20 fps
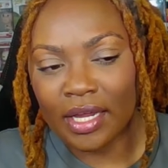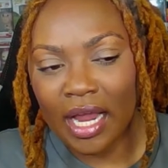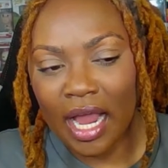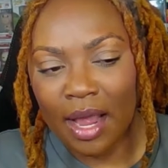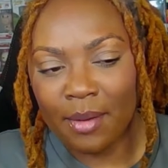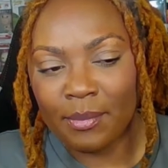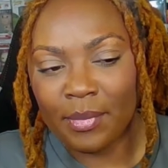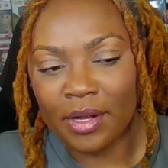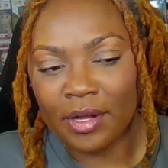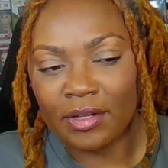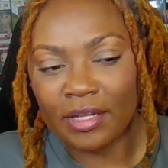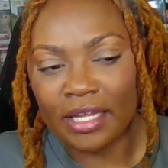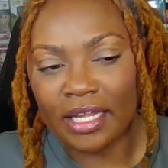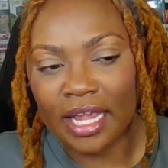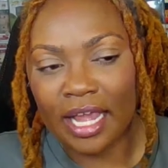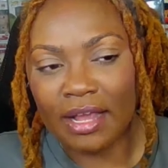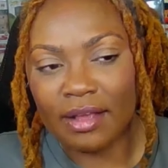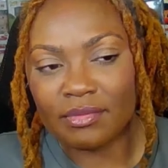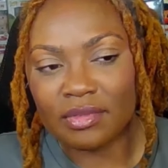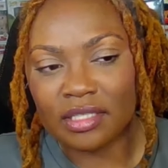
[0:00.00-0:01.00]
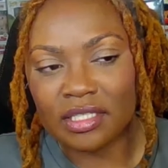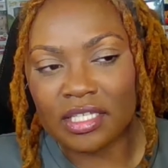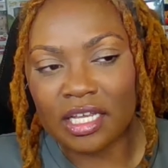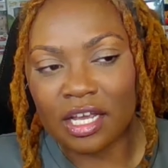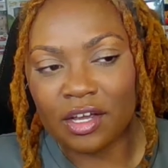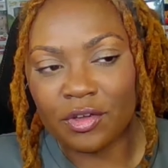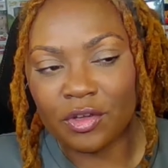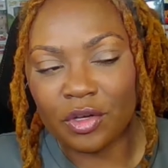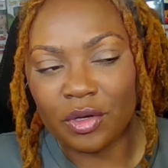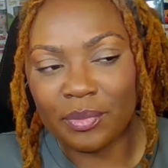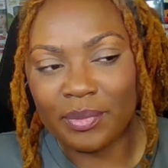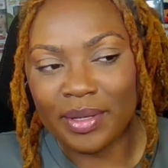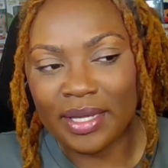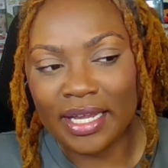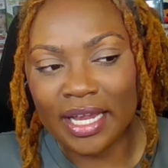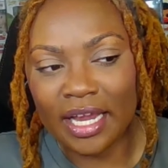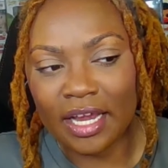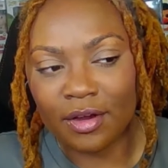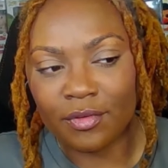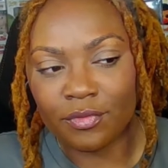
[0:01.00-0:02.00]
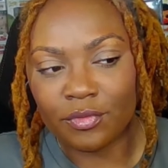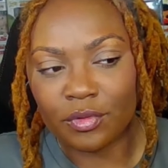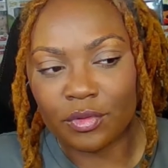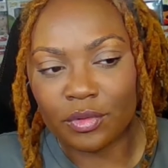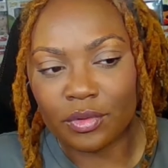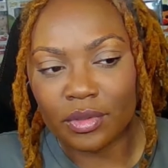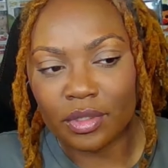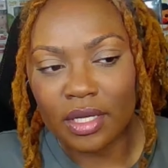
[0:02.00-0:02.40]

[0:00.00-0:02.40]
I merely came to tell you to be careful.